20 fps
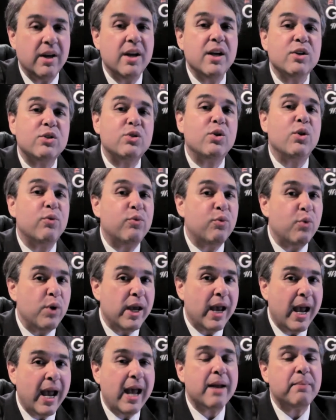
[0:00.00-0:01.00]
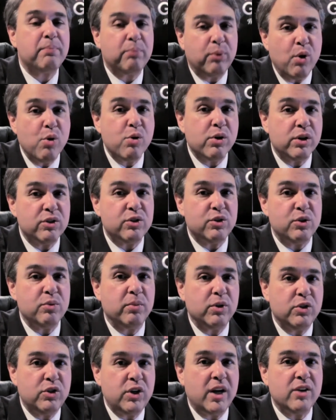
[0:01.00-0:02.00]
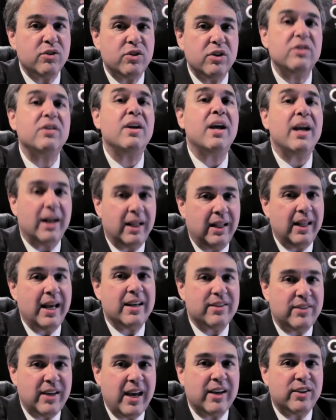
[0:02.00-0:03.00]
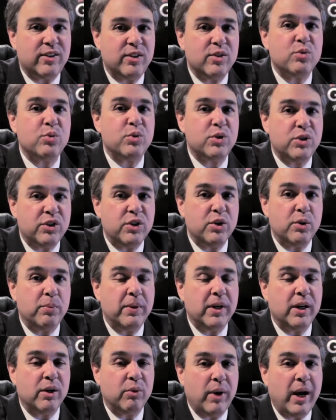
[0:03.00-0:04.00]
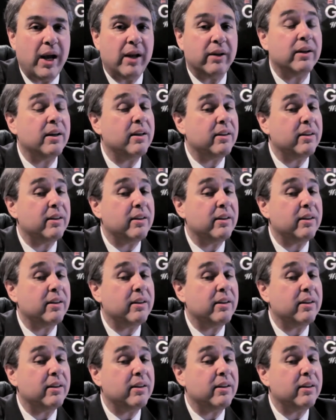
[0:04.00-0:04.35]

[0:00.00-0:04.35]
So if we had pro-consumer judges, class actions would still be around.